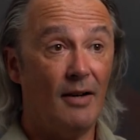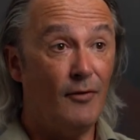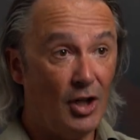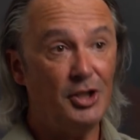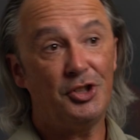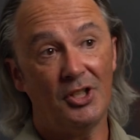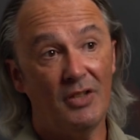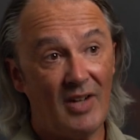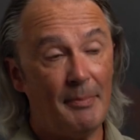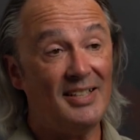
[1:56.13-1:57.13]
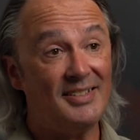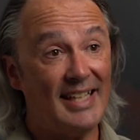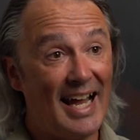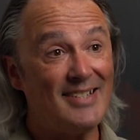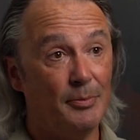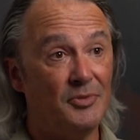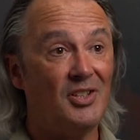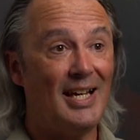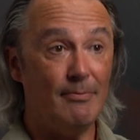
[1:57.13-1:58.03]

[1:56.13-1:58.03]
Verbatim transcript: a version of M S C Adams